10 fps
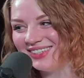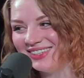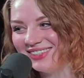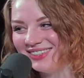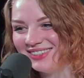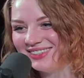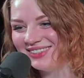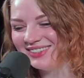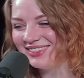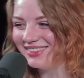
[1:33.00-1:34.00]

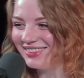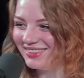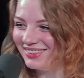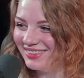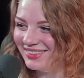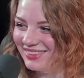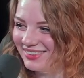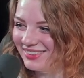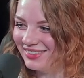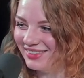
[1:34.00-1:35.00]

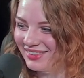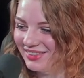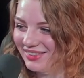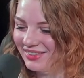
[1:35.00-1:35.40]
[no speech]